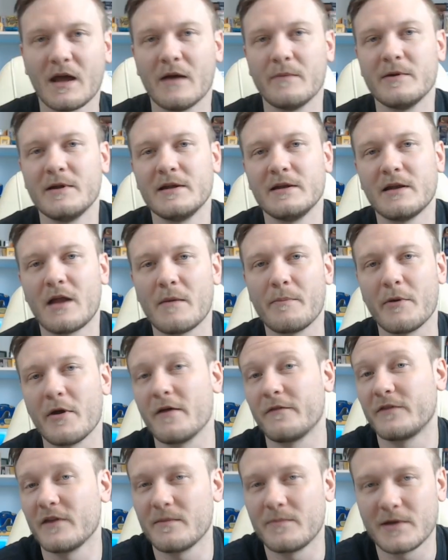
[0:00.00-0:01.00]
I mean, like
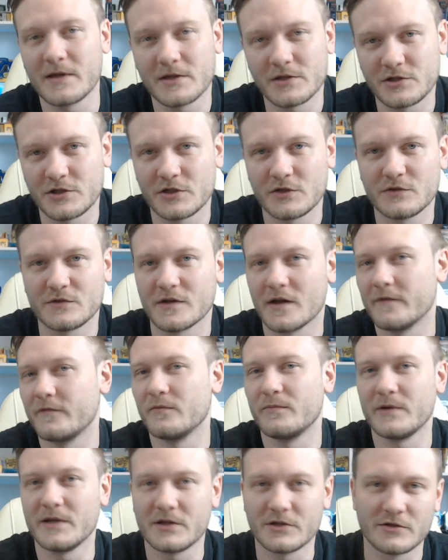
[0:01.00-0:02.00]
Birthday Pikachu,
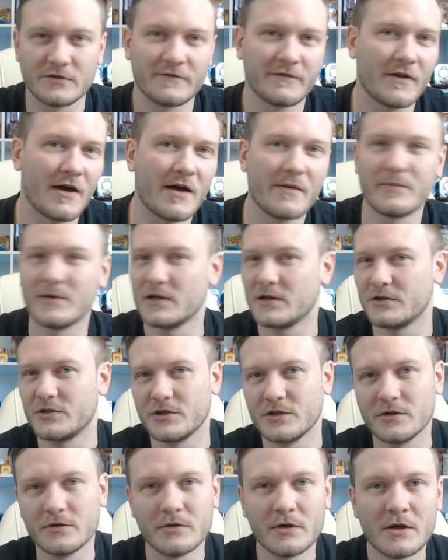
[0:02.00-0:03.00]
Surfing Pikachu, Flying
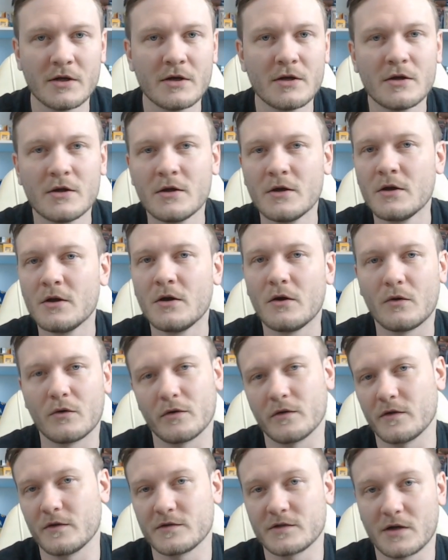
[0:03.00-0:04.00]
Pikachu, all
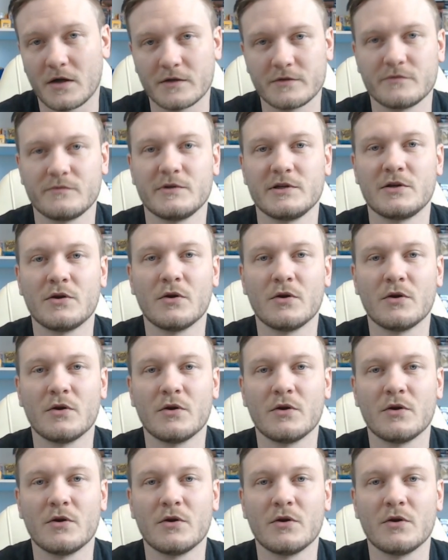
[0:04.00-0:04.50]
of those cards are really